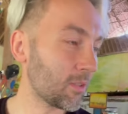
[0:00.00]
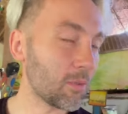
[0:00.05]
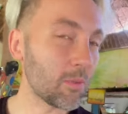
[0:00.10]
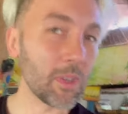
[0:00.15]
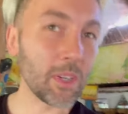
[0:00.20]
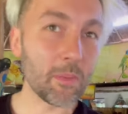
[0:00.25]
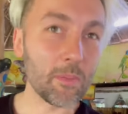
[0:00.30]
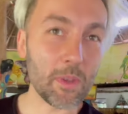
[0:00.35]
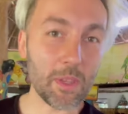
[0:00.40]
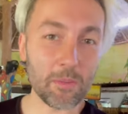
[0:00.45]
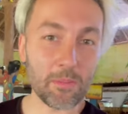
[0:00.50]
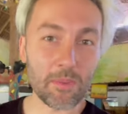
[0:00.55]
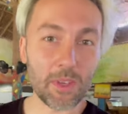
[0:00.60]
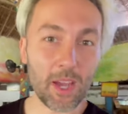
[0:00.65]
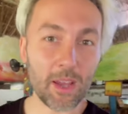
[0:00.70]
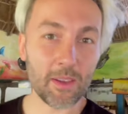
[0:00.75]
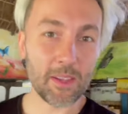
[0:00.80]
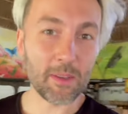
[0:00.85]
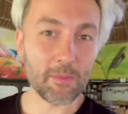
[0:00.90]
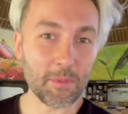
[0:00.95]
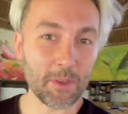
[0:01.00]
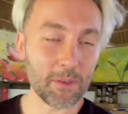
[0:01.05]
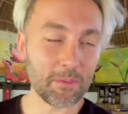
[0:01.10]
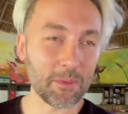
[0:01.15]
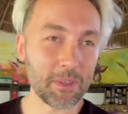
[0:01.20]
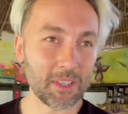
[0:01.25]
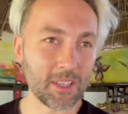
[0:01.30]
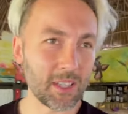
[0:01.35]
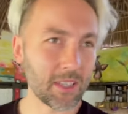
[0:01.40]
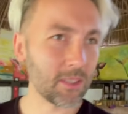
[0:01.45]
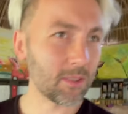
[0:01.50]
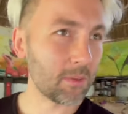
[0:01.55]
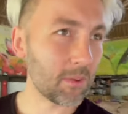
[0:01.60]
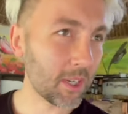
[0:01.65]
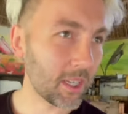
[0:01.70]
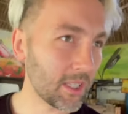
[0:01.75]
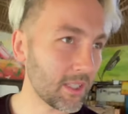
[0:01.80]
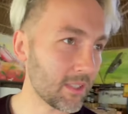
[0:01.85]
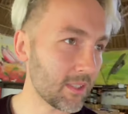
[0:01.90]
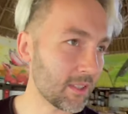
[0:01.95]
He beat me like
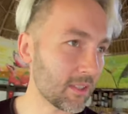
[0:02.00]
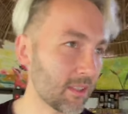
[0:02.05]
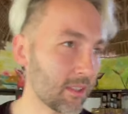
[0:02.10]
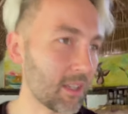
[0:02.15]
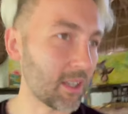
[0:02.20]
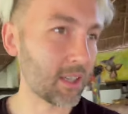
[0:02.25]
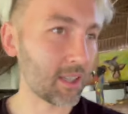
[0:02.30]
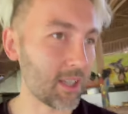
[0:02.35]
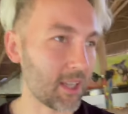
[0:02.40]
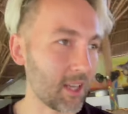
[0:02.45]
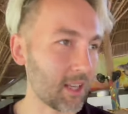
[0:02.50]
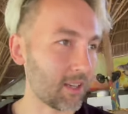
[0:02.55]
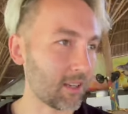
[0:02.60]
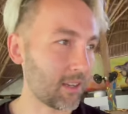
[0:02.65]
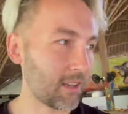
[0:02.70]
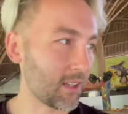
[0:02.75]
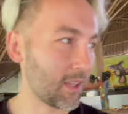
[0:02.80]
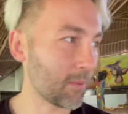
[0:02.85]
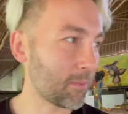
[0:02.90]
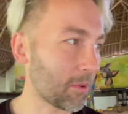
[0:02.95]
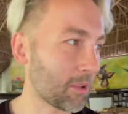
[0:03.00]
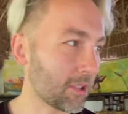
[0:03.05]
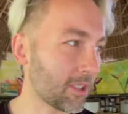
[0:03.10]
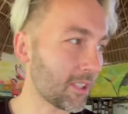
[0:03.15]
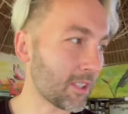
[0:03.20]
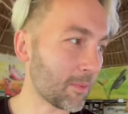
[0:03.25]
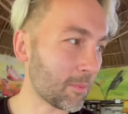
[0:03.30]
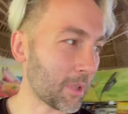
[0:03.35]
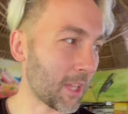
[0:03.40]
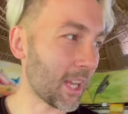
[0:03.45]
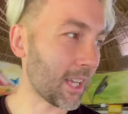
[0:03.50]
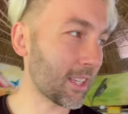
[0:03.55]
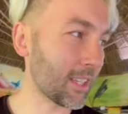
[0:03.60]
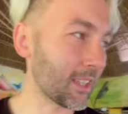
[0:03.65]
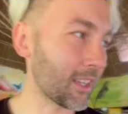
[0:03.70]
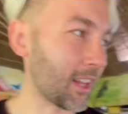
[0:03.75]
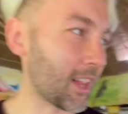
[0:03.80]
twice, and then he potted the black in the